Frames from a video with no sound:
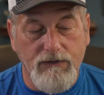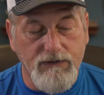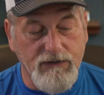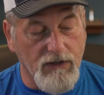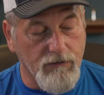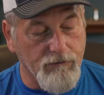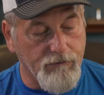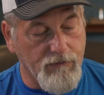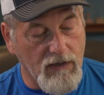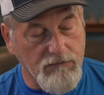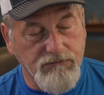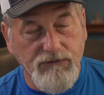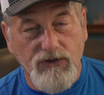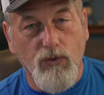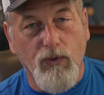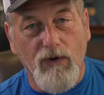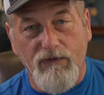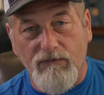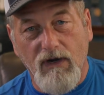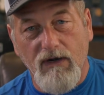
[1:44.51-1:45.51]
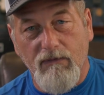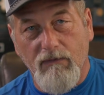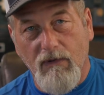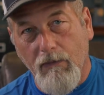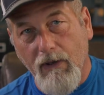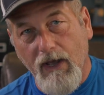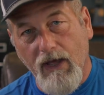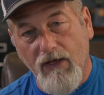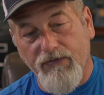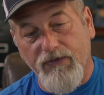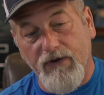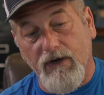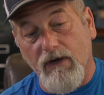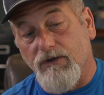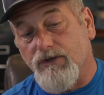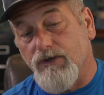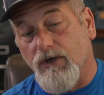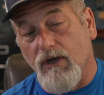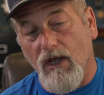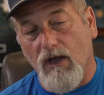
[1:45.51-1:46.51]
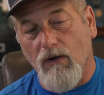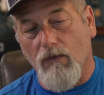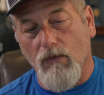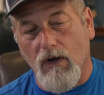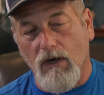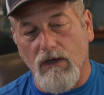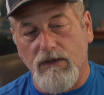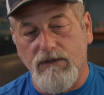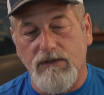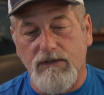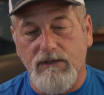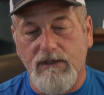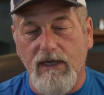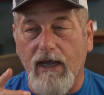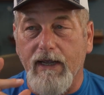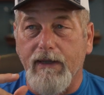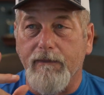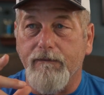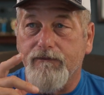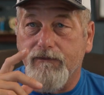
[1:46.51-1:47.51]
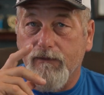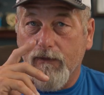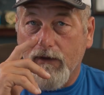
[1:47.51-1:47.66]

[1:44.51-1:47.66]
So I'll quit running my mouth, and I'll show you how it works. Okay.